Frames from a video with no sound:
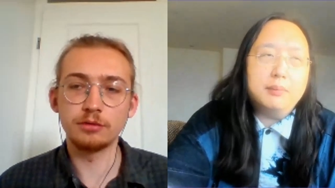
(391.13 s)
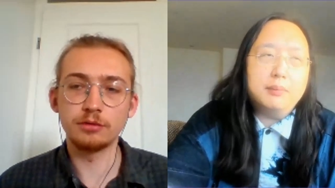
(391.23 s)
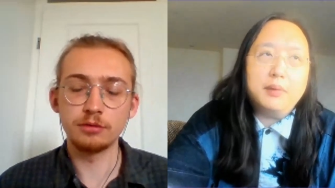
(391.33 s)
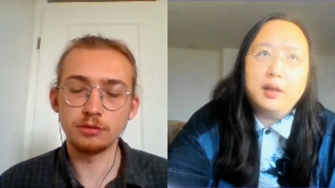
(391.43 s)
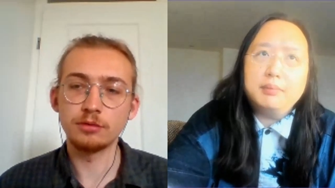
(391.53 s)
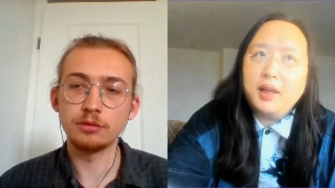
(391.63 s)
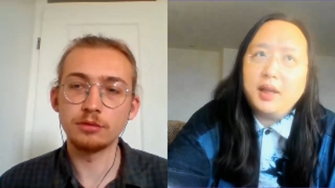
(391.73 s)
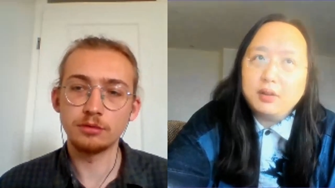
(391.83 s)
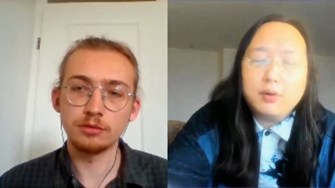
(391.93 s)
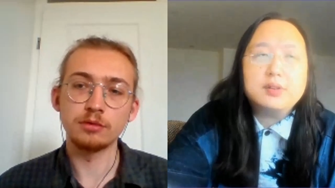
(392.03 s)
Speaker 1: Um, and
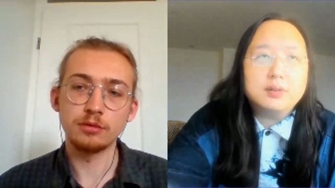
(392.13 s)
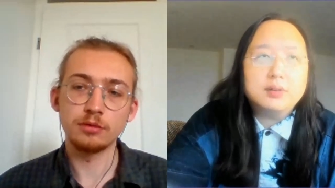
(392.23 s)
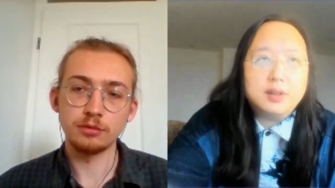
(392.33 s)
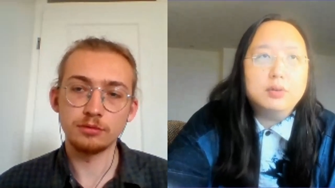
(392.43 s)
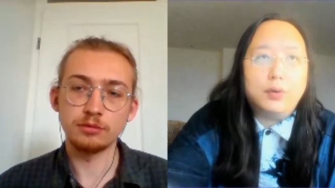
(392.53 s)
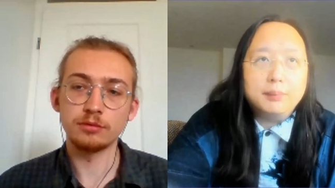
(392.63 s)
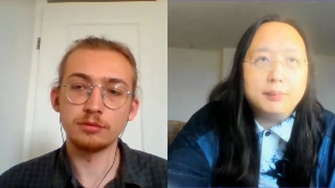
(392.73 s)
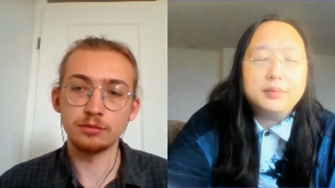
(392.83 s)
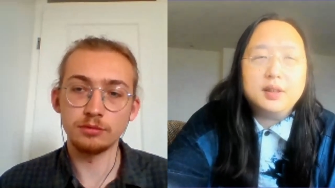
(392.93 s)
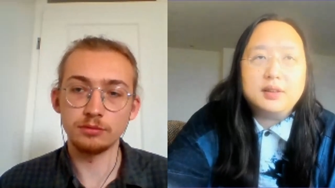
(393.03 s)
and also the
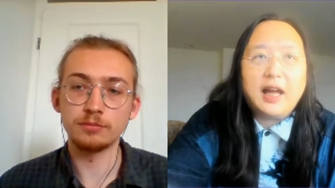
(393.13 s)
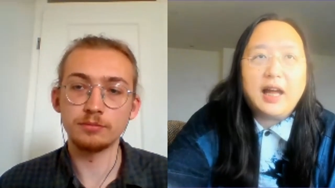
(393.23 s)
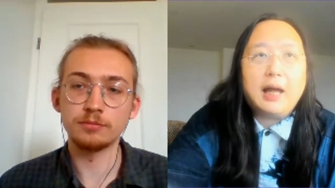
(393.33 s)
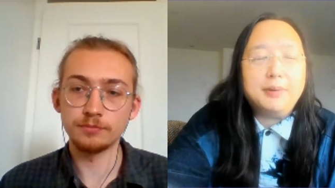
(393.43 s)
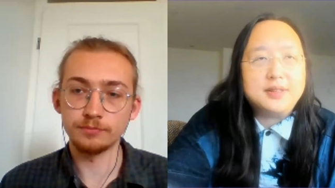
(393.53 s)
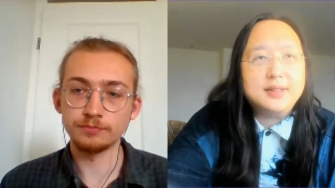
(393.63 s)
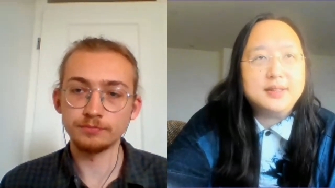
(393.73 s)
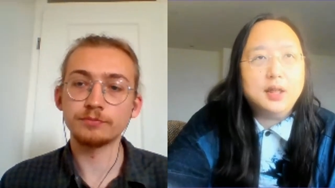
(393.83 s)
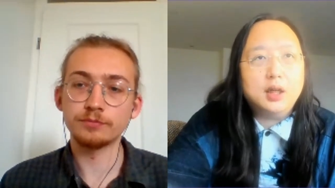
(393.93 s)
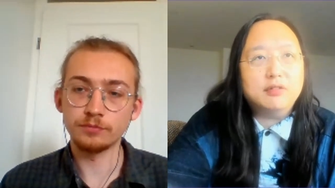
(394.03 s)
norm, the the habit
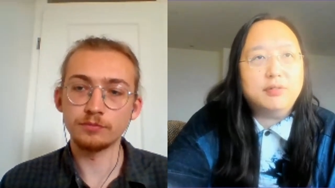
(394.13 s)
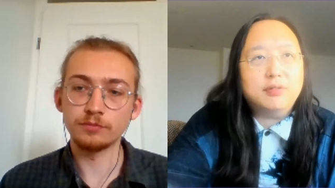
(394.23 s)
of